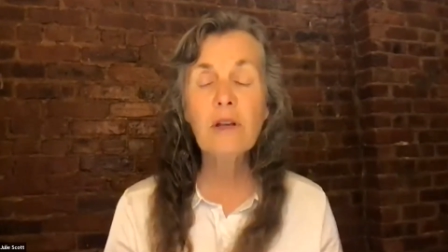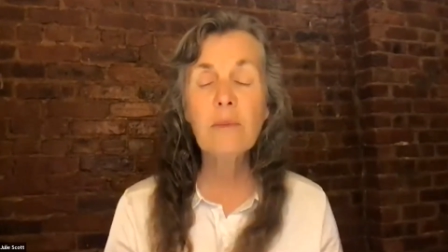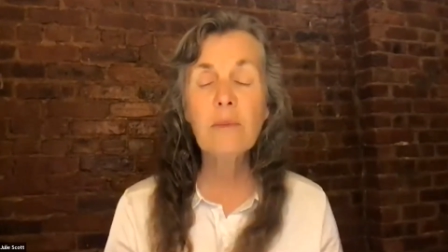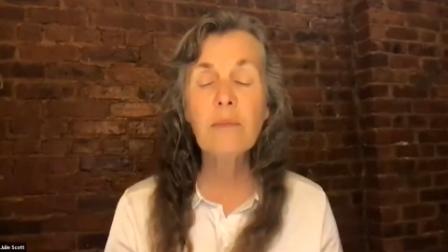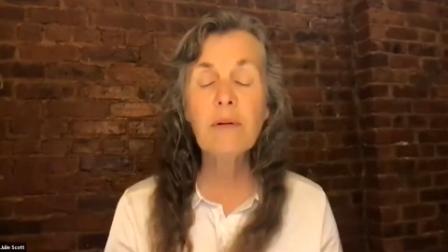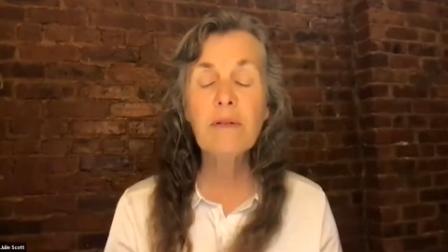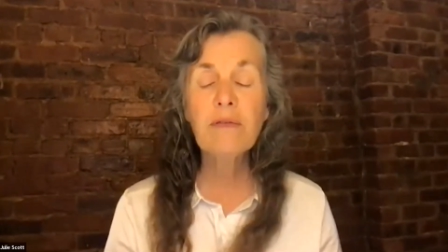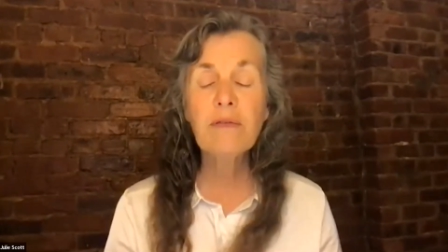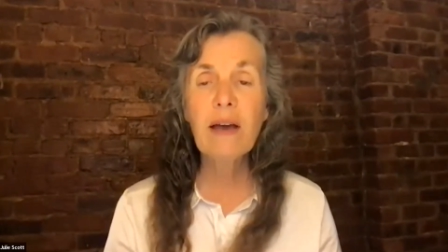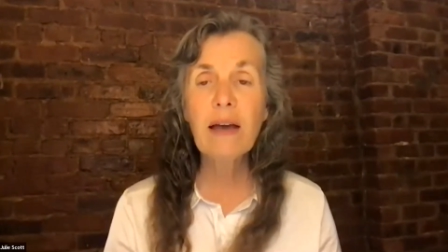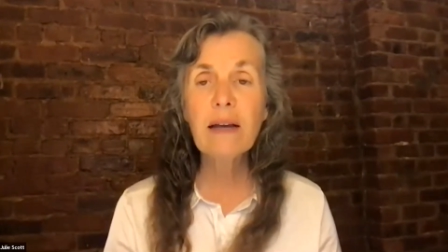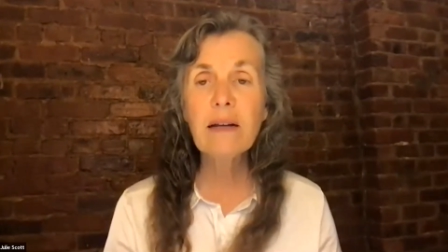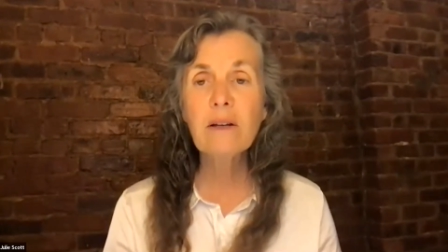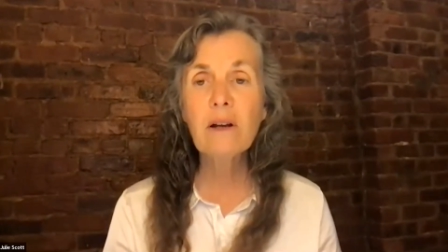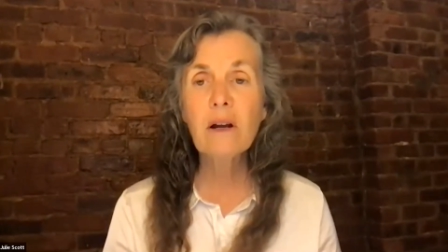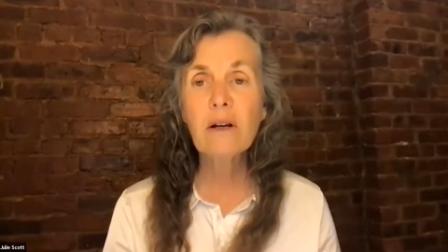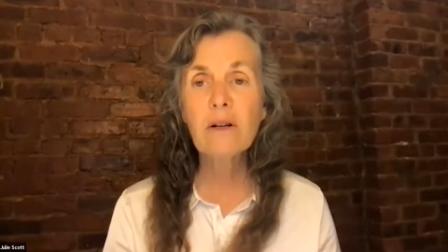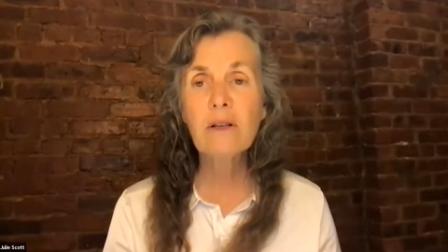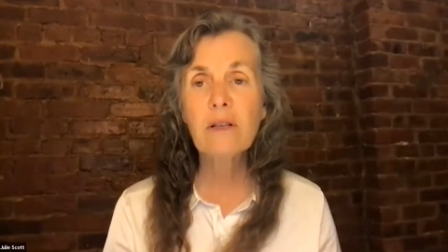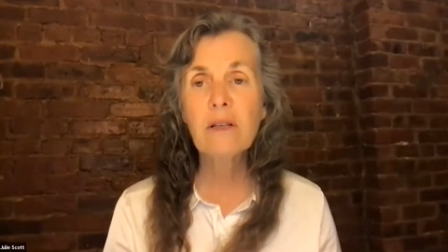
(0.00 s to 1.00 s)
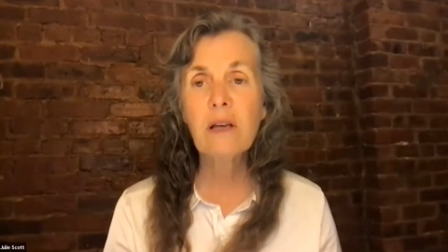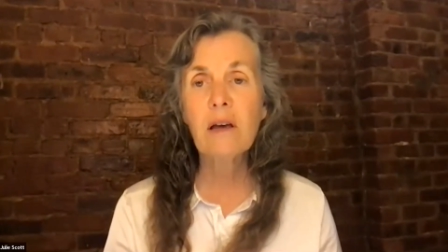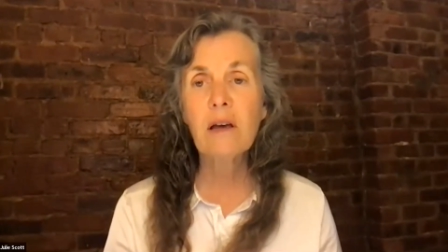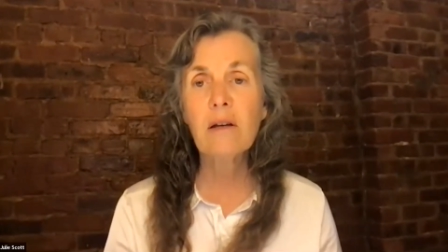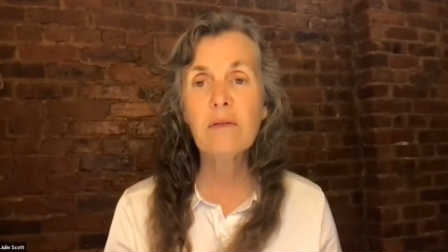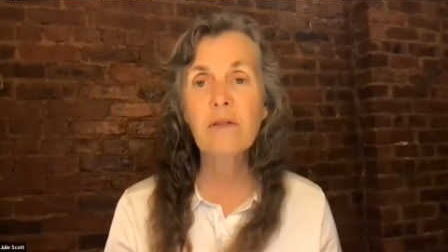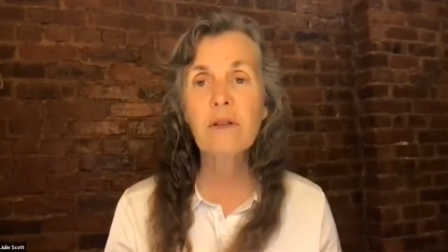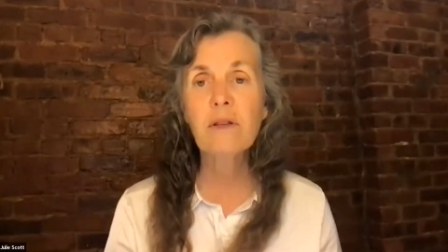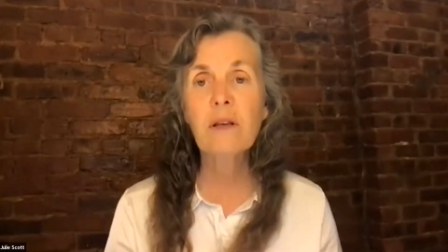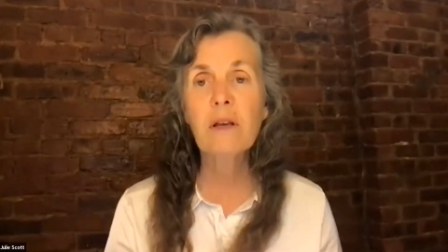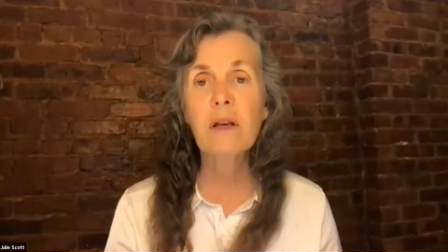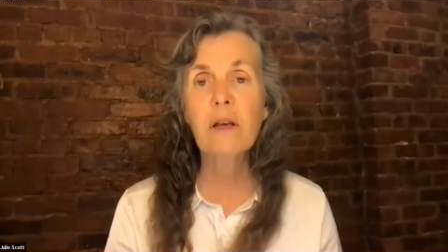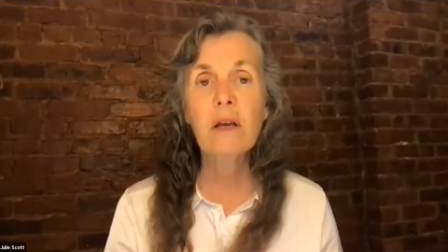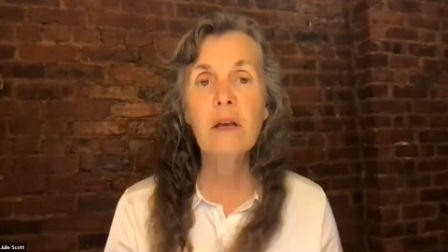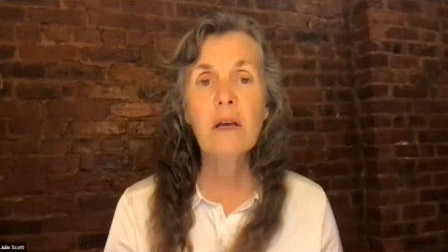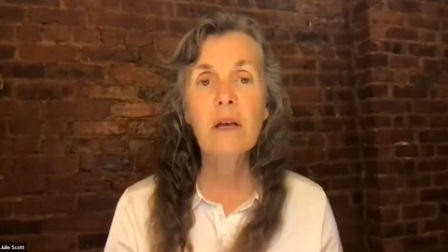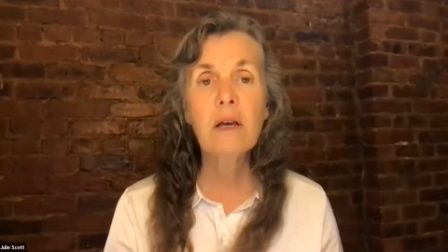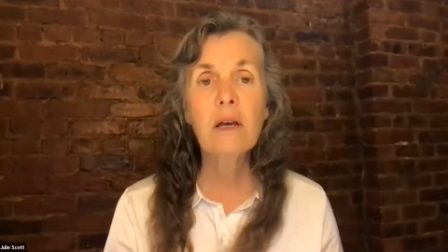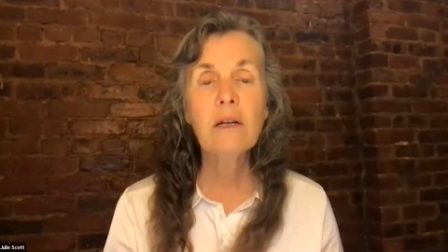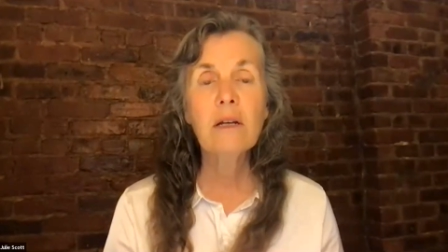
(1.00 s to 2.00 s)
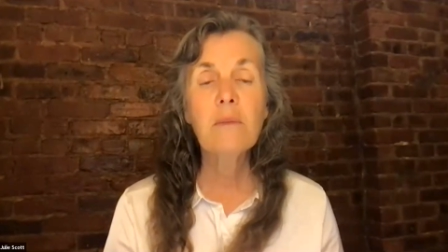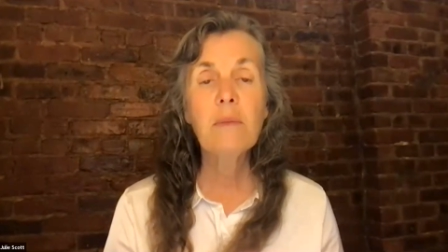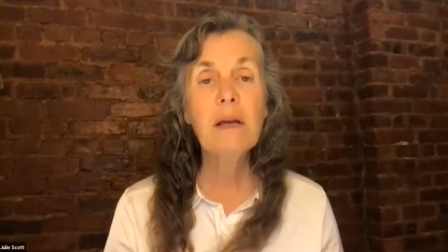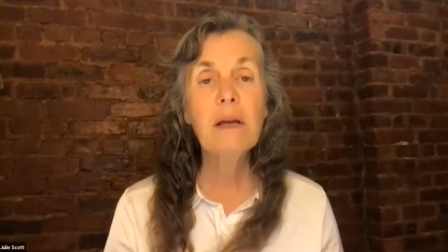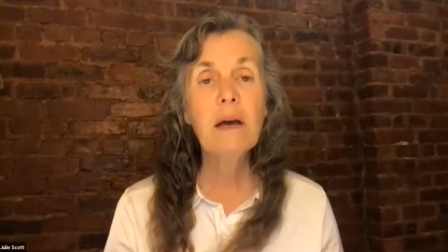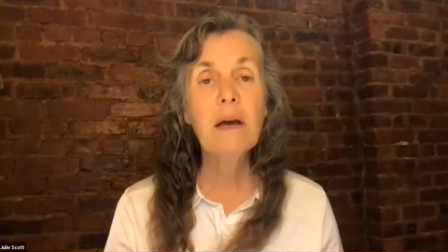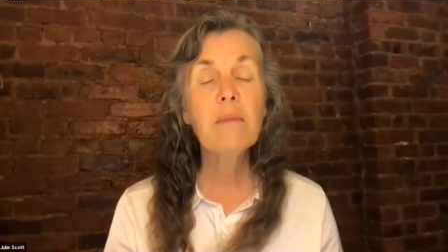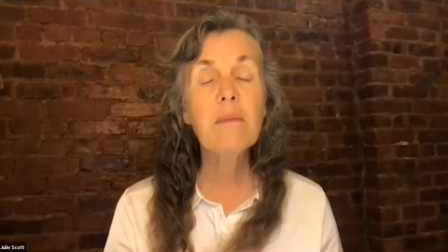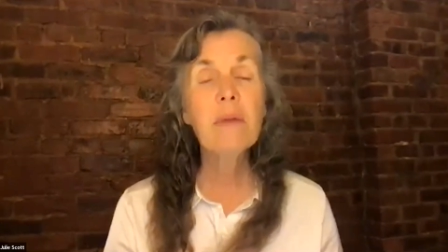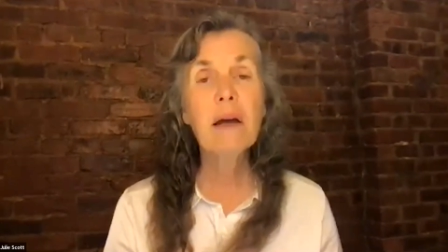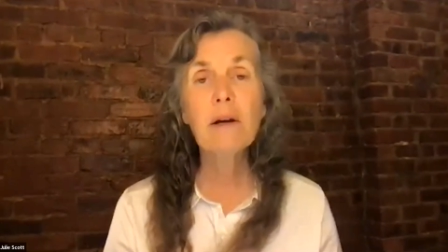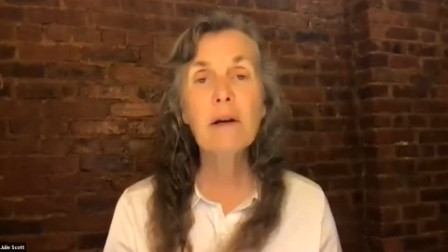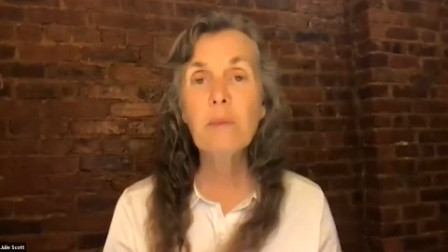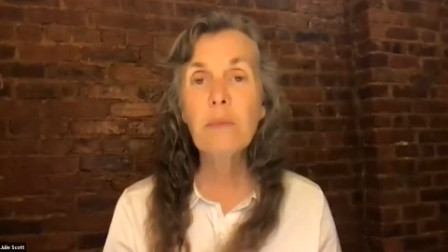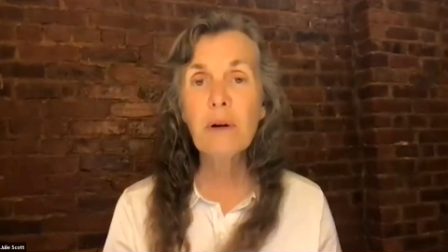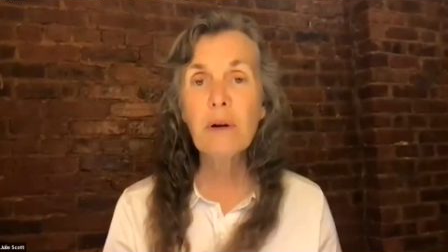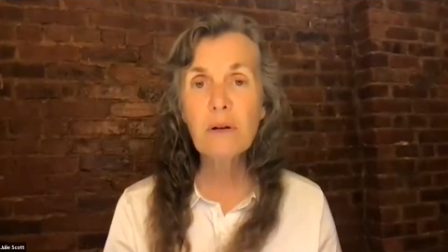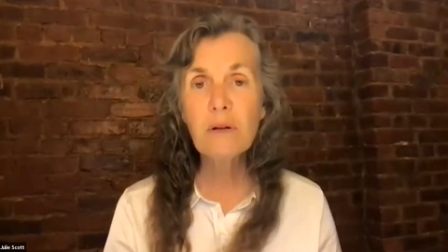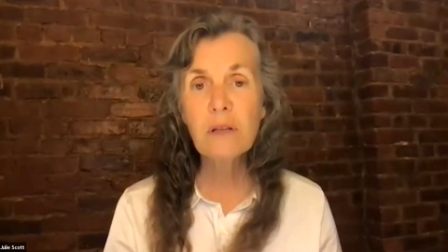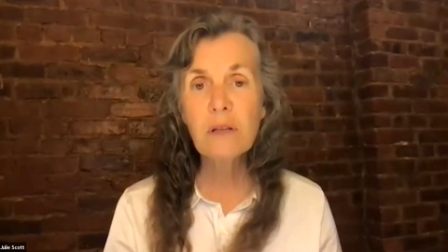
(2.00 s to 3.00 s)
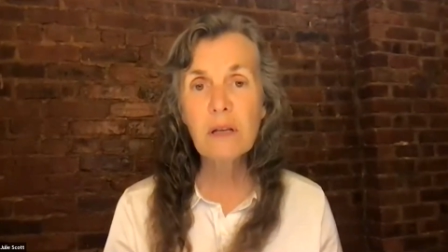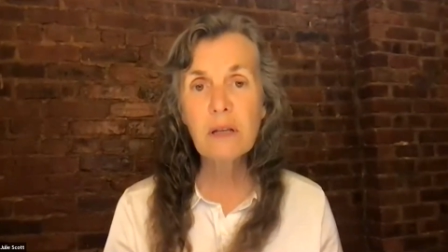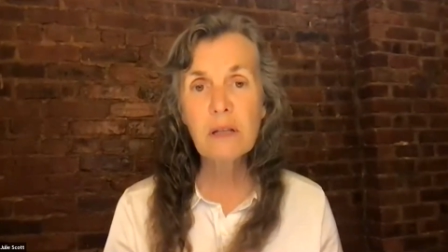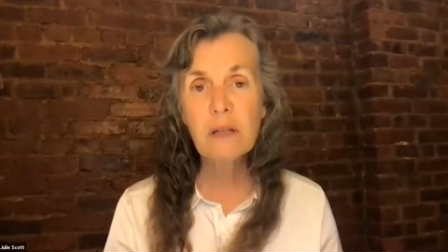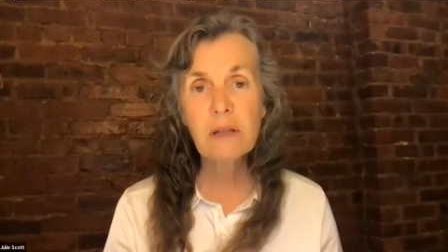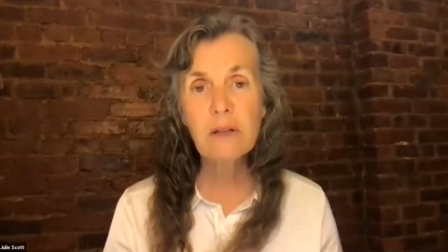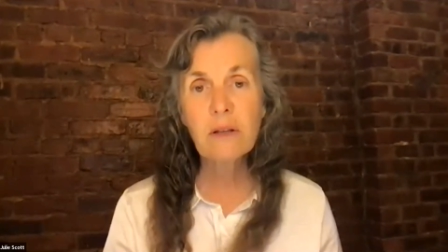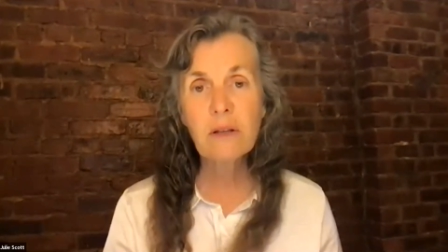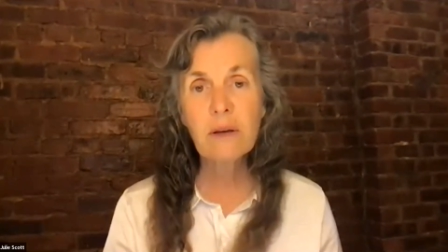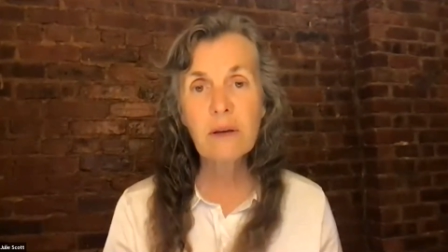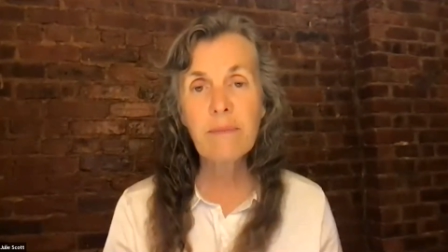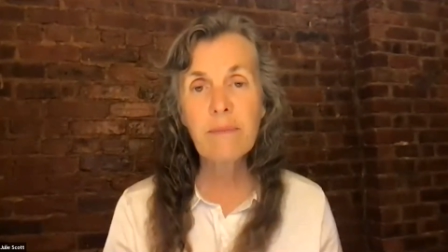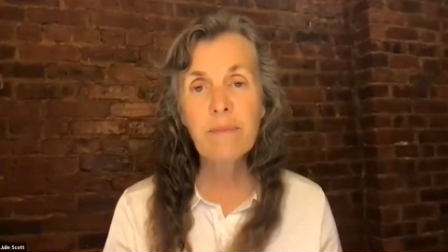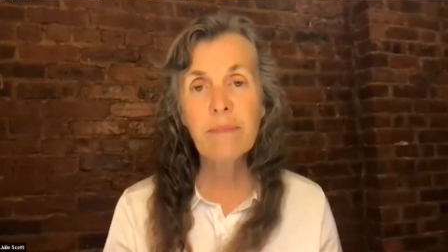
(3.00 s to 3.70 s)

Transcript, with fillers: to perfect ourselves, to become better persons.